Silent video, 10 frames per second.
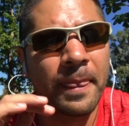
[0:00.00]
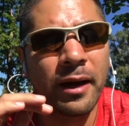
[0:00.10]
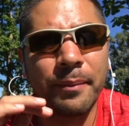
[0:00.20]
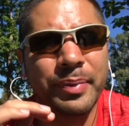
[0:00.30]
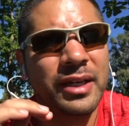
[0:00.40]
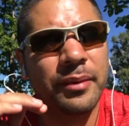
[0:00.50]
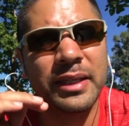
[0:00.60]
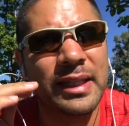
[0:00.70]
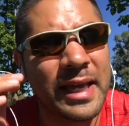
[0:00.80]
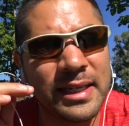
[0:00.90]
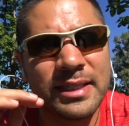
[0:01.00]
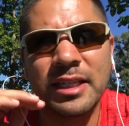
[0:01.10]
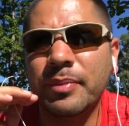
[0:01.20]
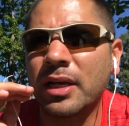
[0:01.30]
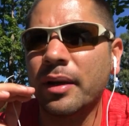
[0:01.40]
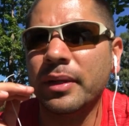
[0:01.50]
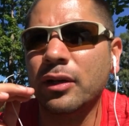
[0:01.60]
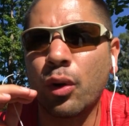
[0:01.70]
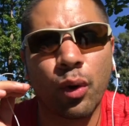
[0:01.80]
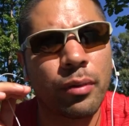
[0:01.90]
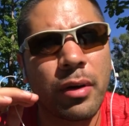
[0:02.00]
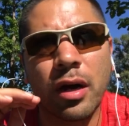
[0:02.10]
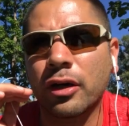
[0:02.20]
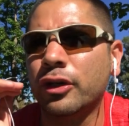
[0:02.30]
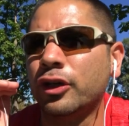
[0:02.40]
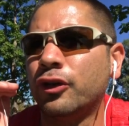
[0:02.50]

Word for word: um, becoming lazy, becoming a whoremonger,